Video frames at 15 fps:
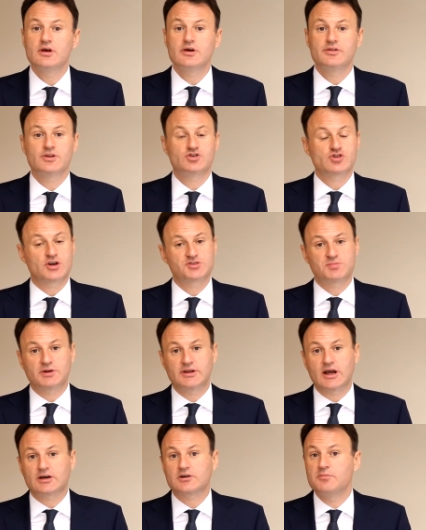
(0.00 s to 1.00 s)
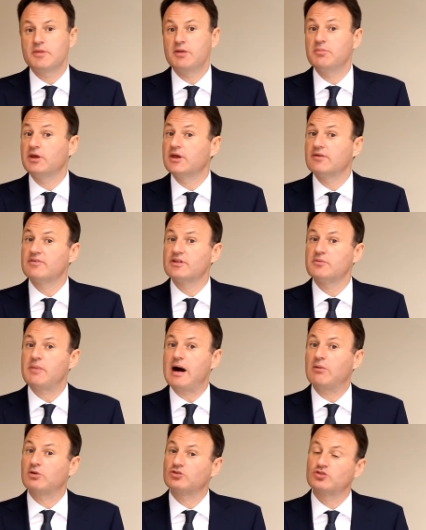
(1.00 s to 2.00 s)
The trust protector may be given the
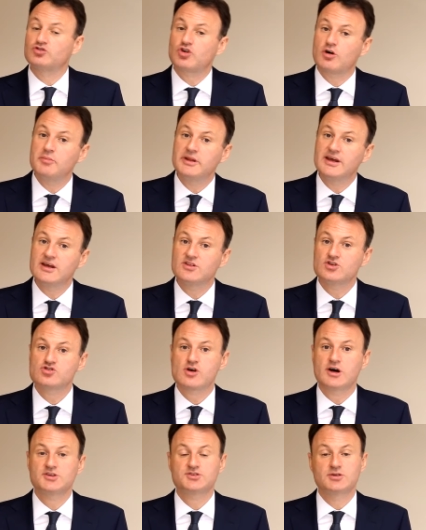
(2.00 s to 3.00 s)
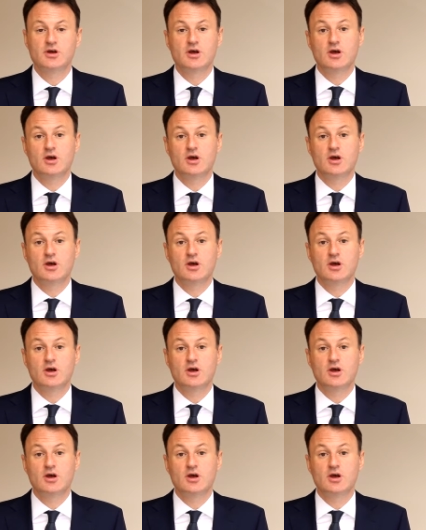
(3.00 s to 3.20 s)
power to terminate the trust,